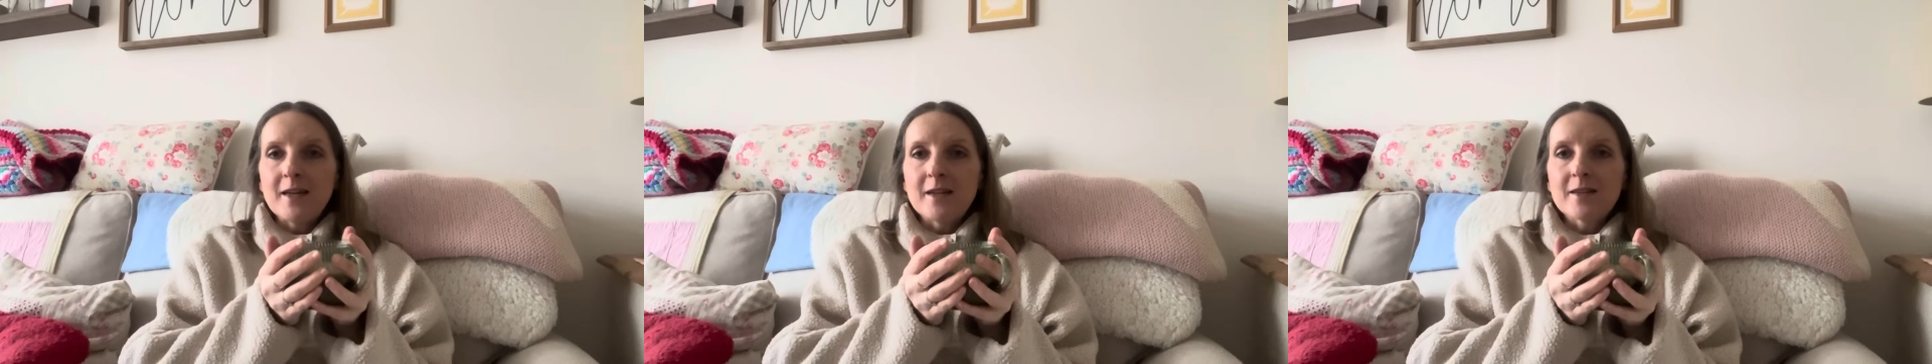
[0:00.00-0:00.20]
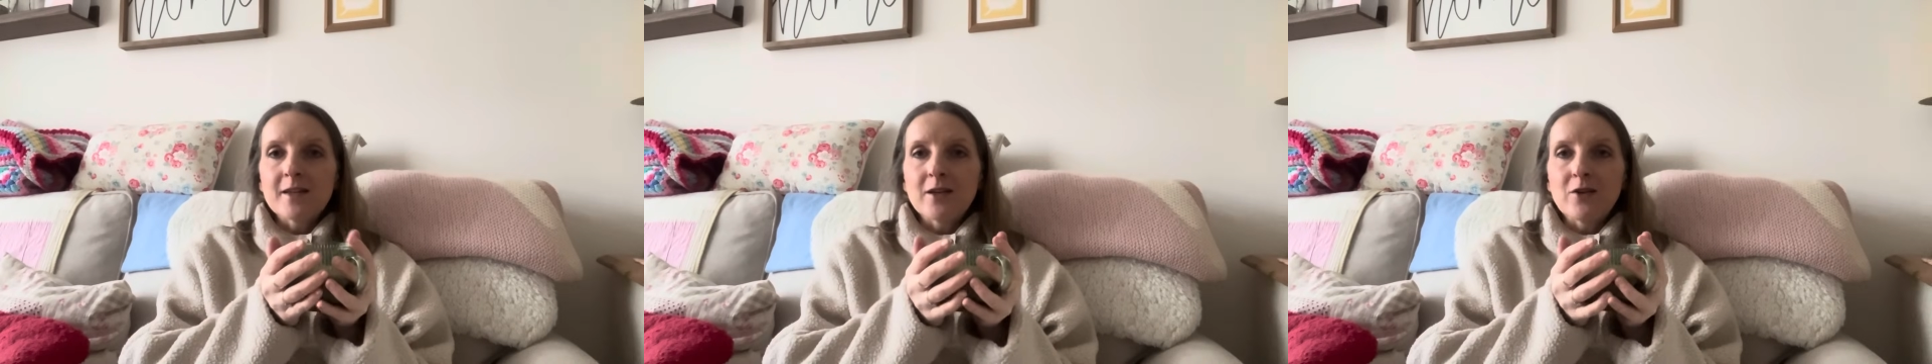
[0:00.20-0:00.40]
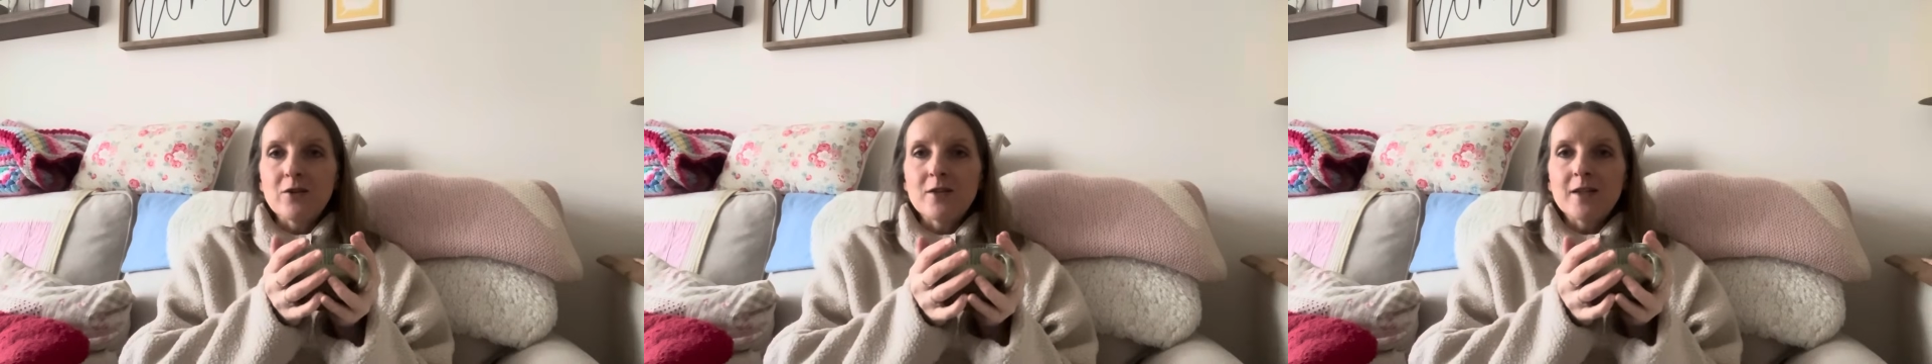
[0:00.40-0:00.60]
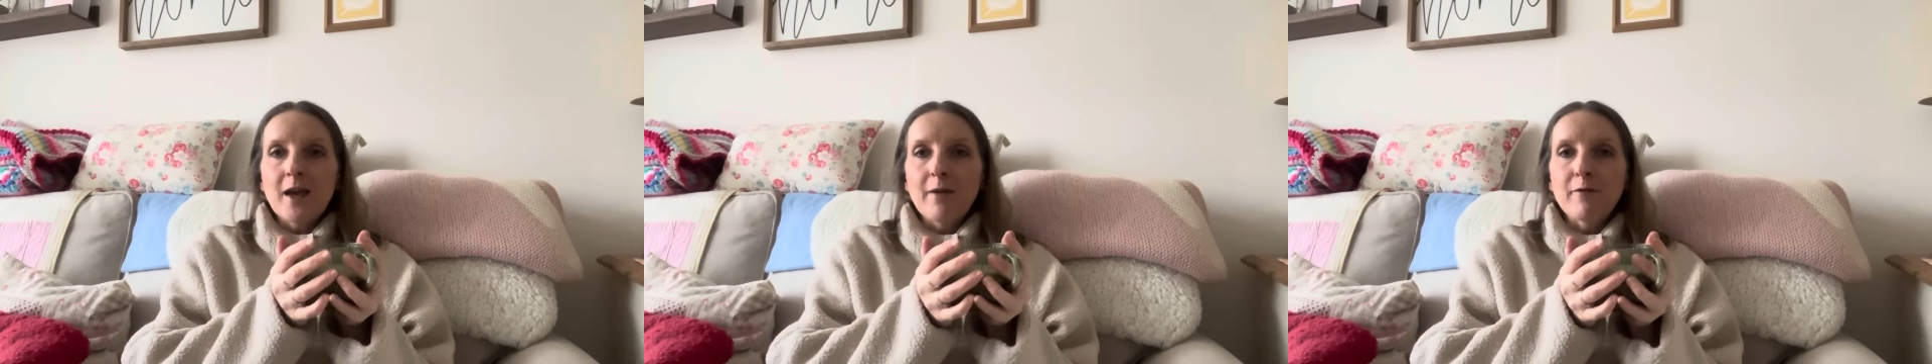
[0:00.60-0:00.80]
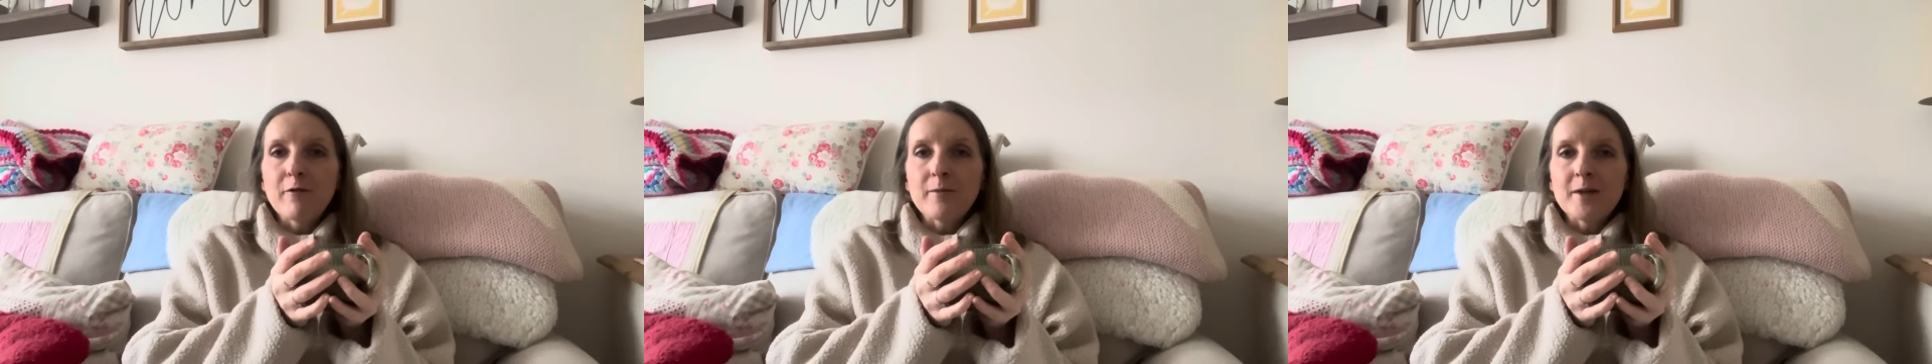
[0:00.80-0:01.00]
it's a good
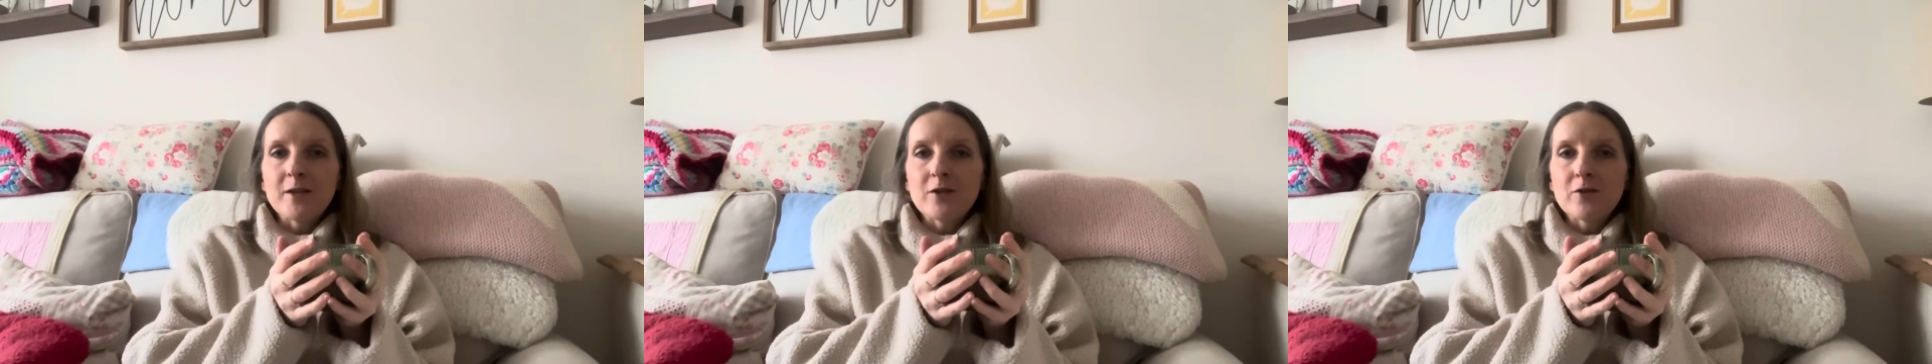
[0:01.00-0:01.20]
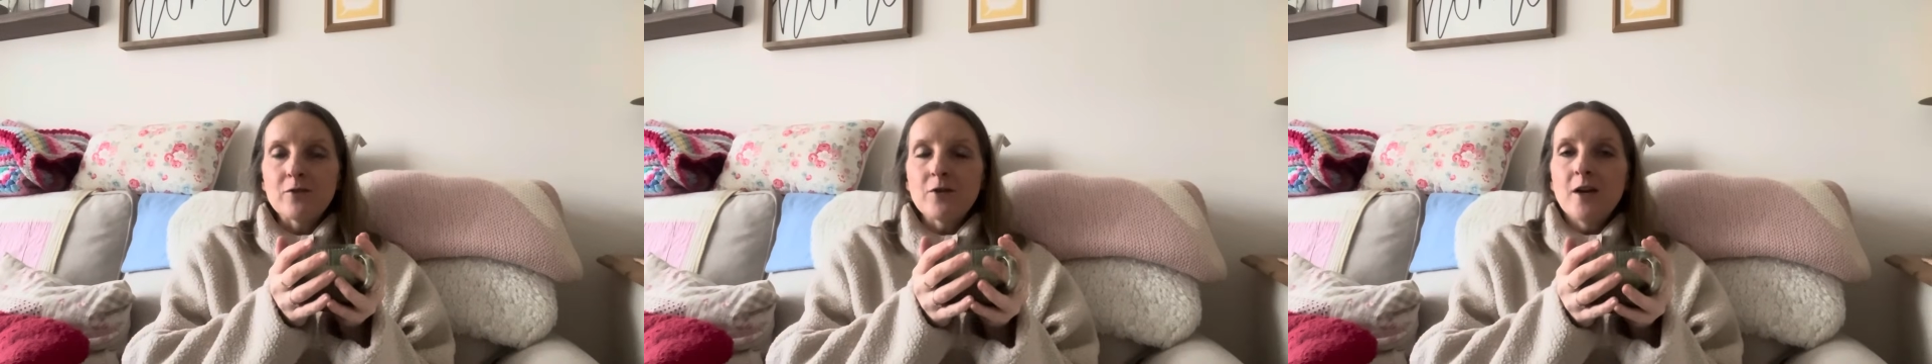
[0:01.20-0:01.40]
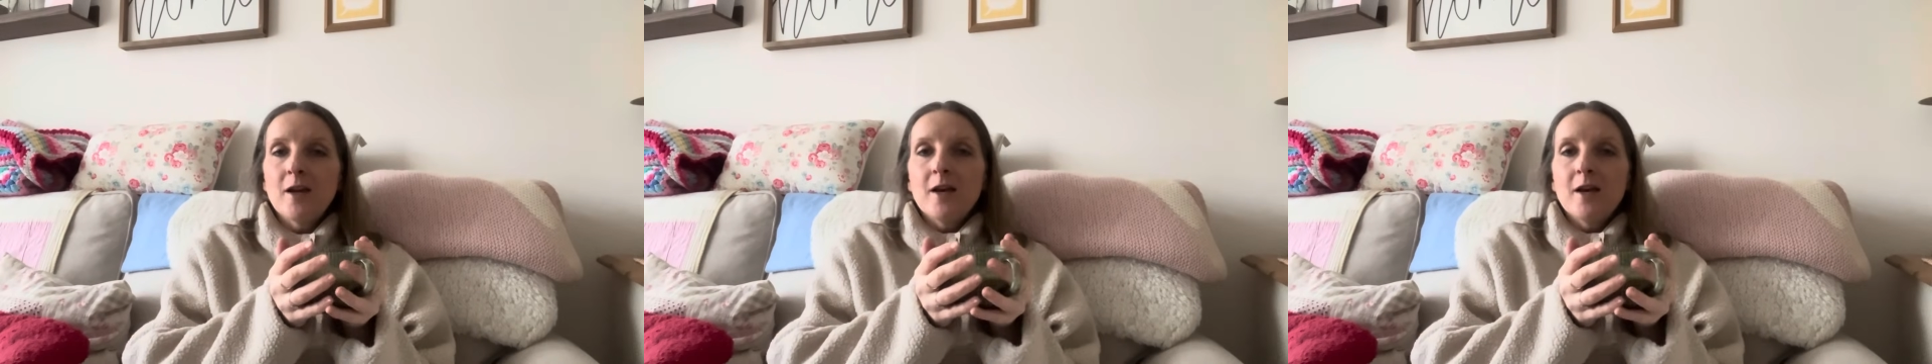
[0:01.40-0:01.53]
time for me to